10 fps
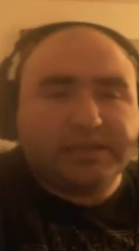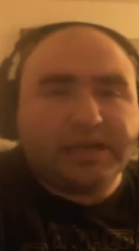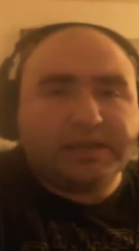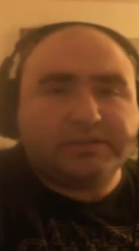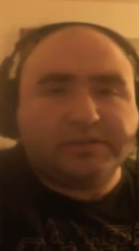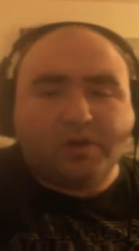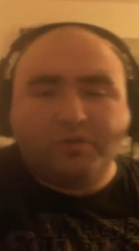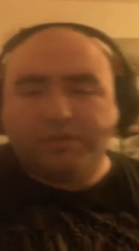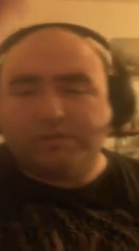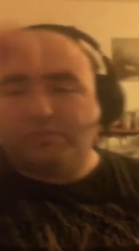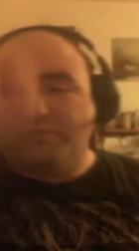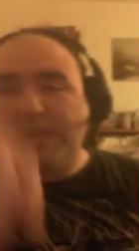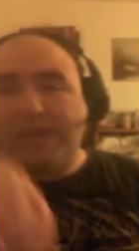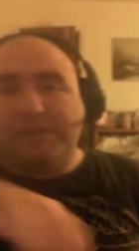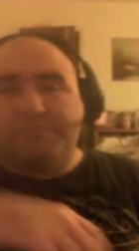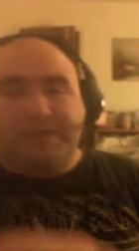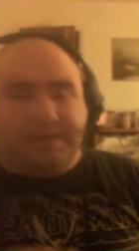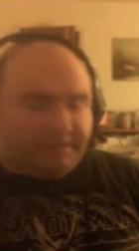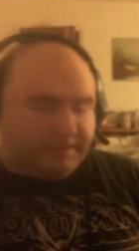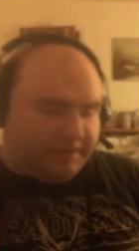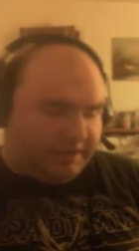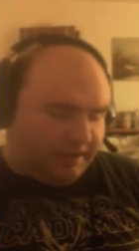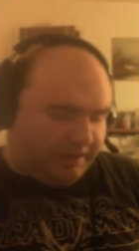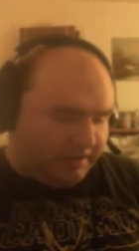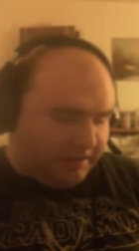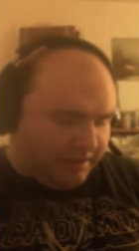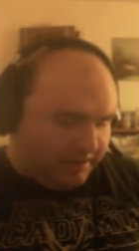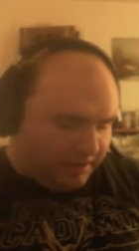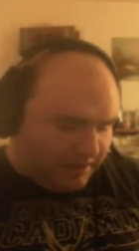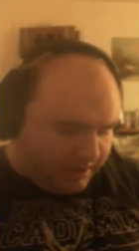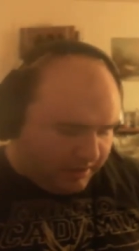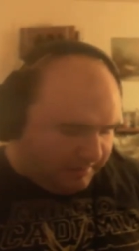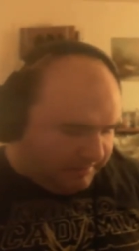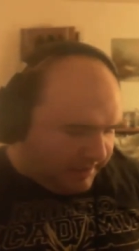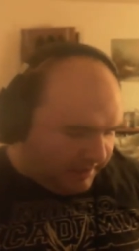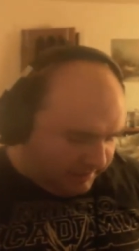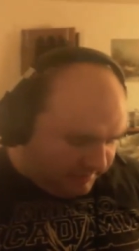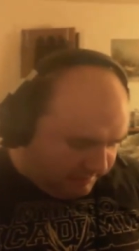I used to own this way back in the day. Oh, man.